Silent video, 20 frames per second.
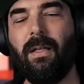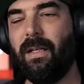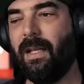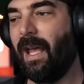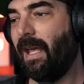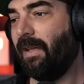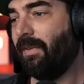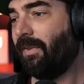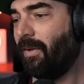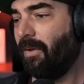
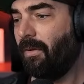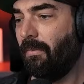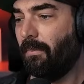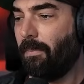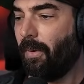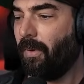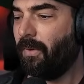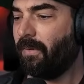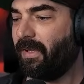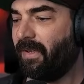Yeah, so
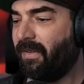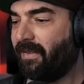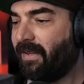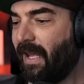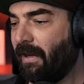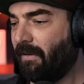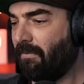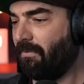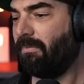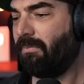Bolt is
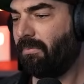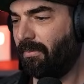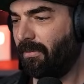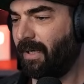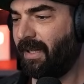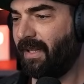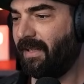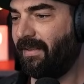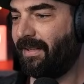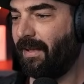like
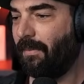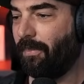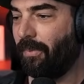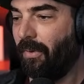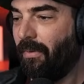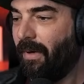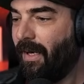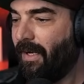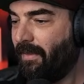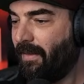really
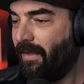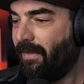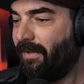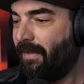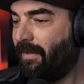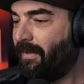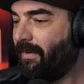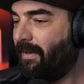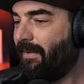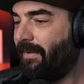simple, right? This
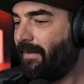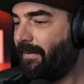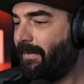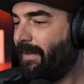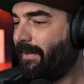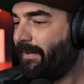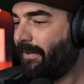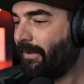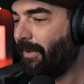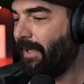is
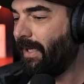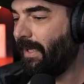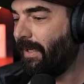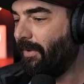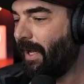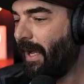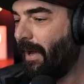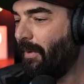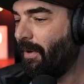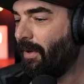the screen
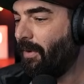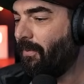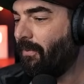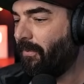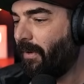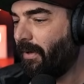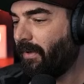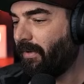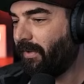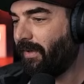you get when you
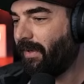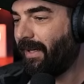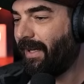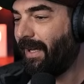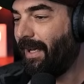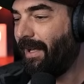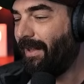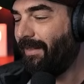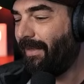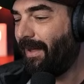first
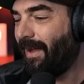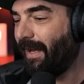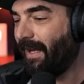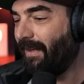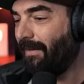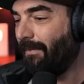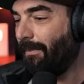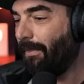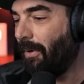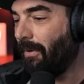log
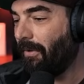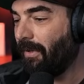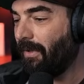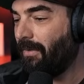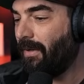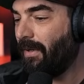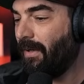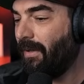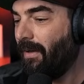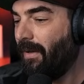into Bolt.
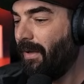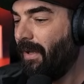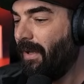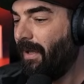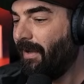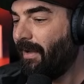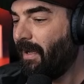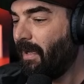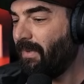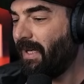You can
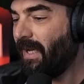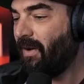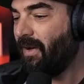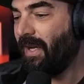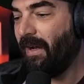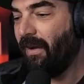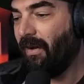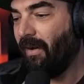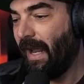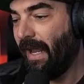come
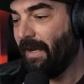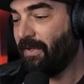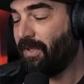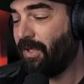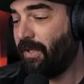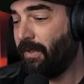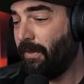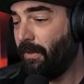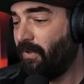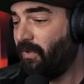down here and
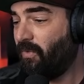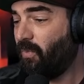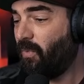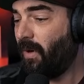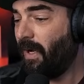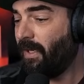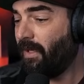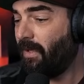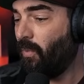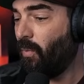choose
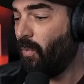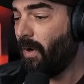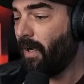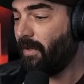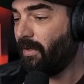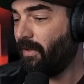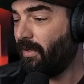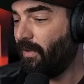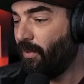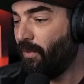what you
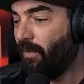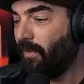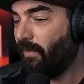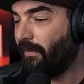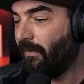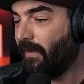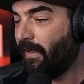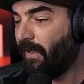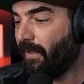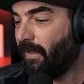want to
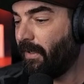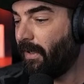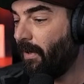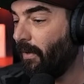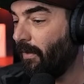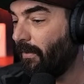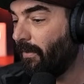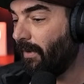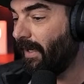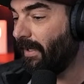use for your
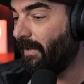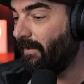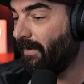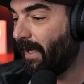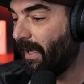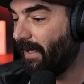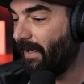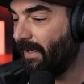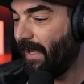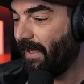code, right? You've
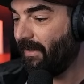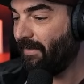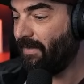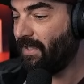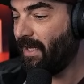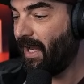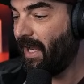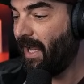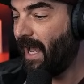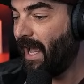got
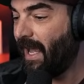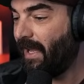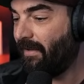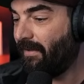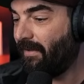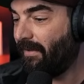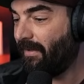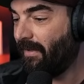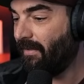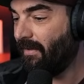
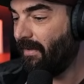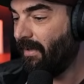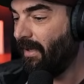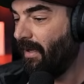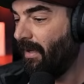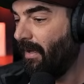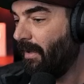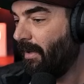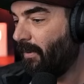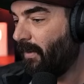Next.js and
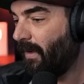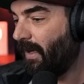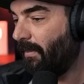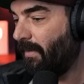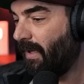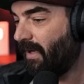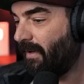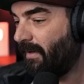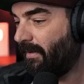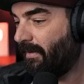
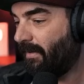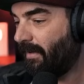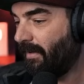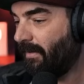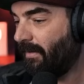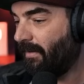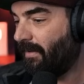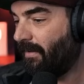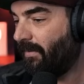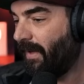Remix
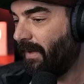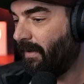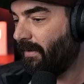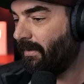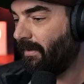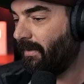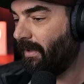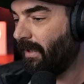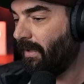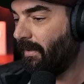and
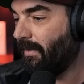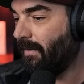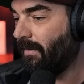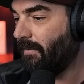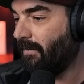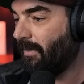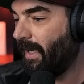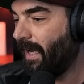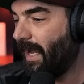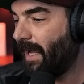Svelte
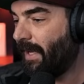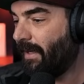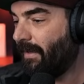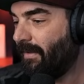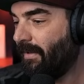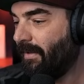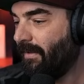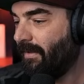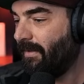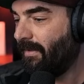and
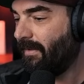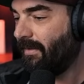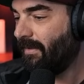React.